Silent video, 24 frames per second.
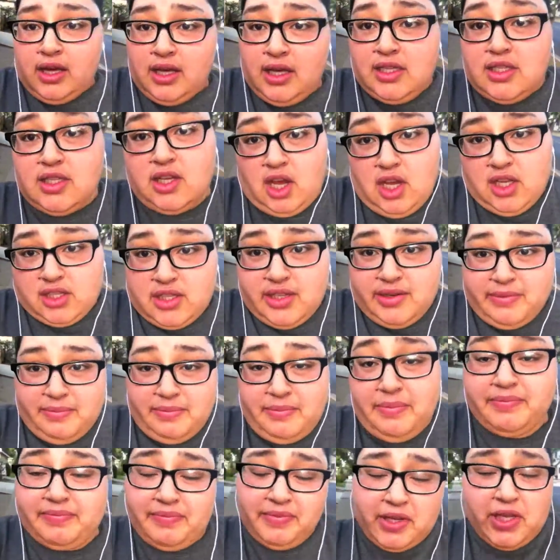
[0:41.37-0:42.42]
is awesome.
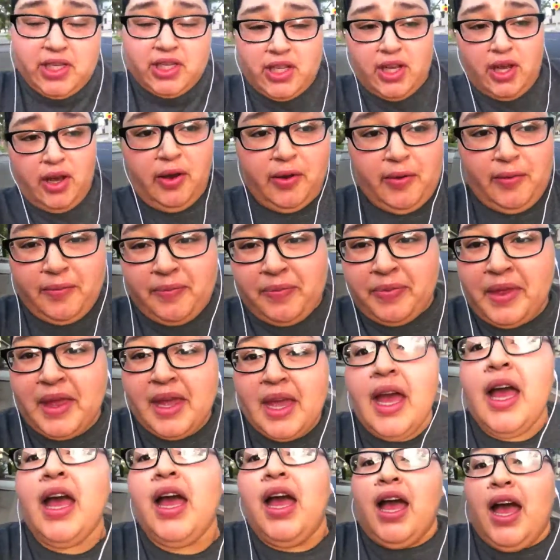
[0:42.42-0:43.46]
So,
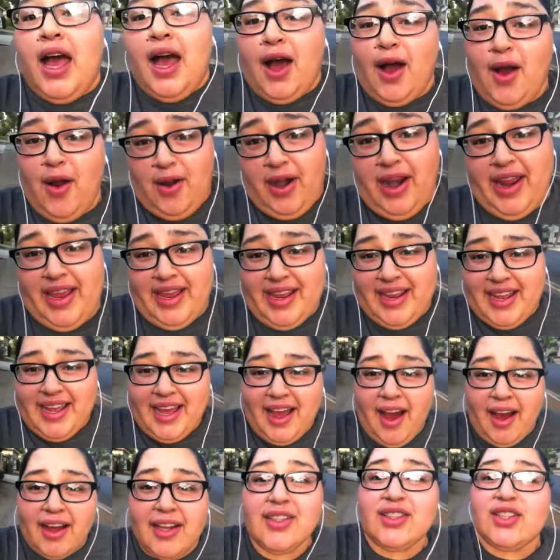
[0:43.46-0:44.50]
all right,
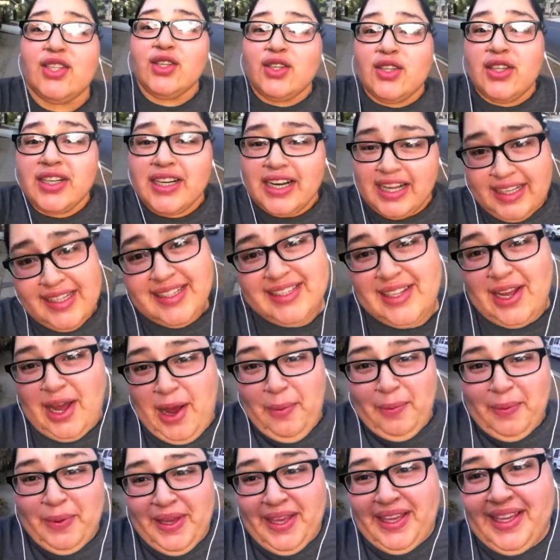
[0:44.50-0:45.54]
on to the next
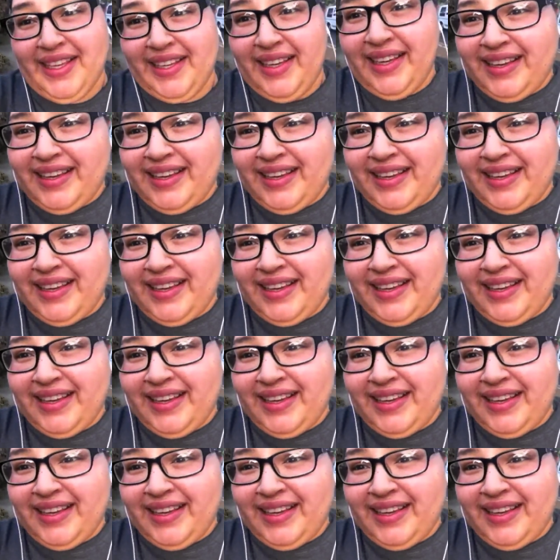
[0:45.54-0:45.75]
topic.